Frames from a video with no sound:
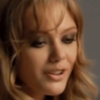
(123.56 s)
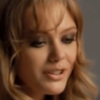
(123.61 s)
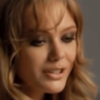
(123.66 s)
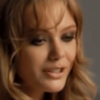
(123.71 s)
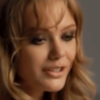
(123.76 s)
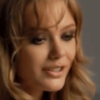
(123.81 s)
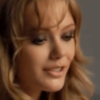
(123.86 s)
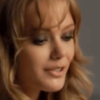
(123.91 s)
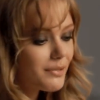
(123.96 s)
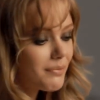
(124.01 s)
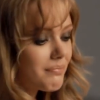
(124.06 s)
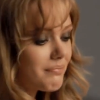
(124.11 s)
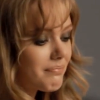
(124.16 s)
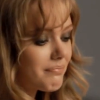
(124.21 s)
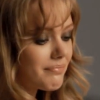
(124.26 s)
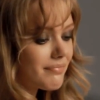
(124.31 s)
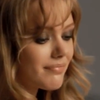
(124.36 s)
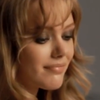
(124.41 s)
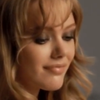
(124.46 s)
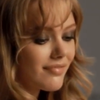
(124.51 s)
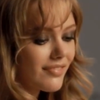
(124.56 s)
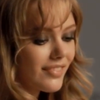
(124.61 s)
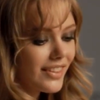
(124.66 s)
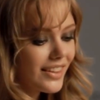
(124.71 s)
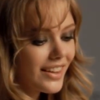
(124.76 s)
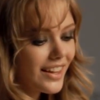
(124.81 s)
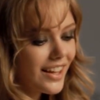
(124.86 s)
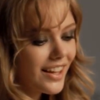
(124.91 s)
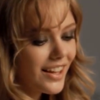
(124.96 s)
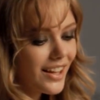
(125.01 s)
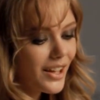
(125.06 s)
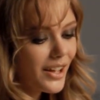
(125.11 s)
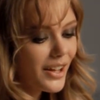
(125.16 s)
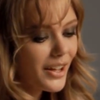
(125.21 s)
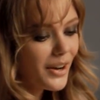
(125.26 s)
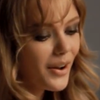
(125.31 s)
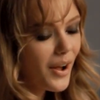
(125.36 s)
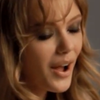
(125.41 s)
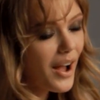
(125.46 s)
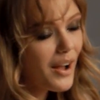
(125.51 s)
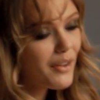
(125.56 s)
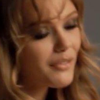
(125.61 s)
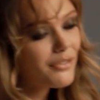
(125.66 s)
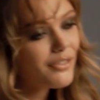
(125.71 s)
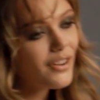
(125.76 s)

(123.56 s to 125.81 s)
just, you know, have